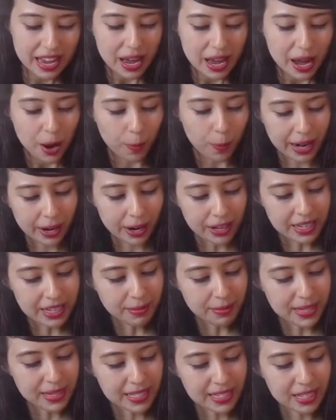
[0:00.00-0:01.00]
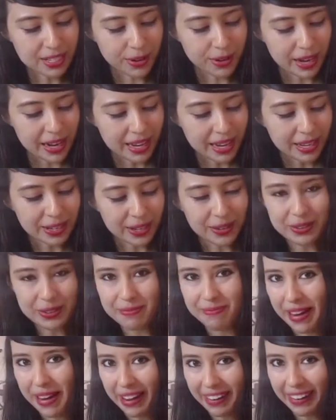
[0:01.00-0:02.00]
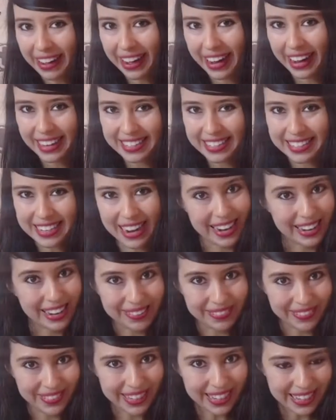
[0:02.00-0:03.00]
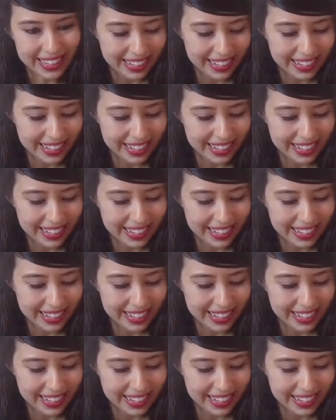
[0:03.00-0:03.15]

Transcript: What I got them is this really cute bear case. I love it.